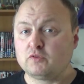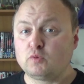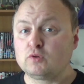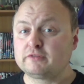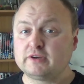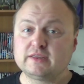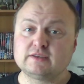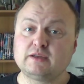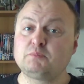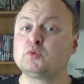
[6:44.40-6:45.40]
Wolverine that
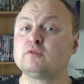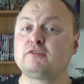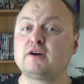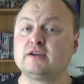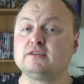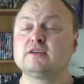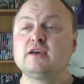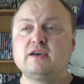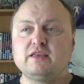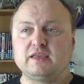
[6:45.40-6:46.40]
Deadpool finds,
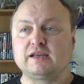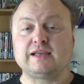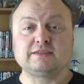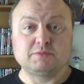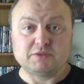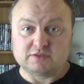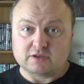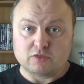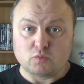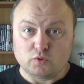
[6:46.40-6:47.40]
they class him as
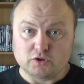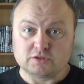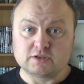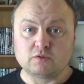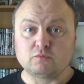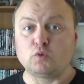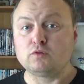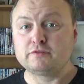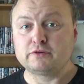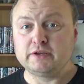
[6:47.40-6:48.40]
the worst
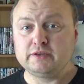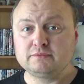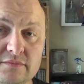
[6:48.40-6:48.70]
Wolverine.